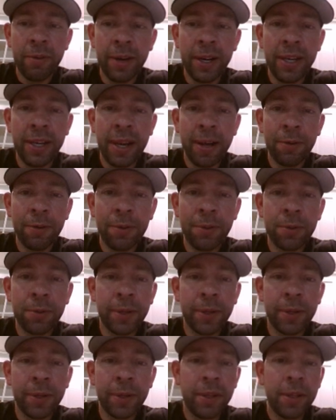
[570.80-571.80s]
right now is we're
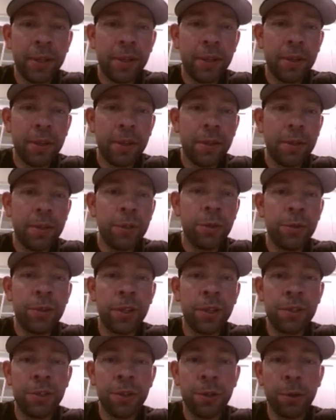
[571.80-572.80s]
going to use
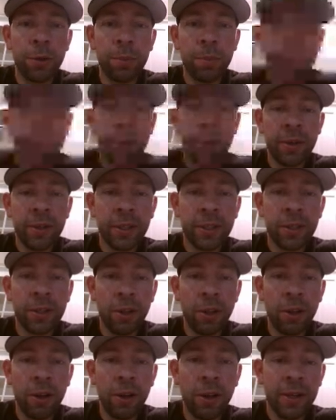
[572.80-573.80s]
the zero product
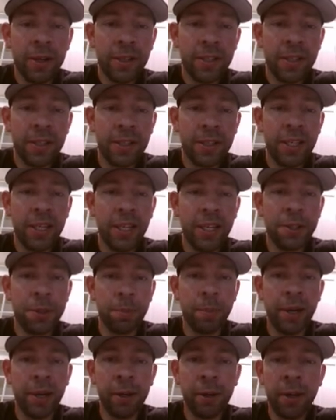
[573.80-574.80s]
law to tee this
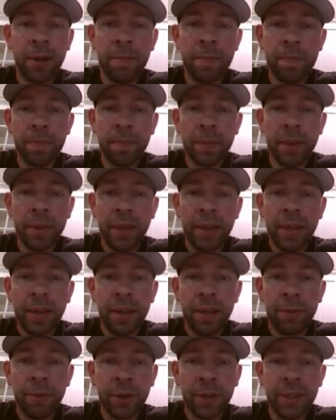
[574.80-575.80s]
bear up.
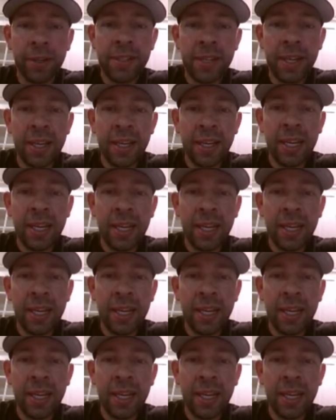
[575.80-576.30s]
We're going to say e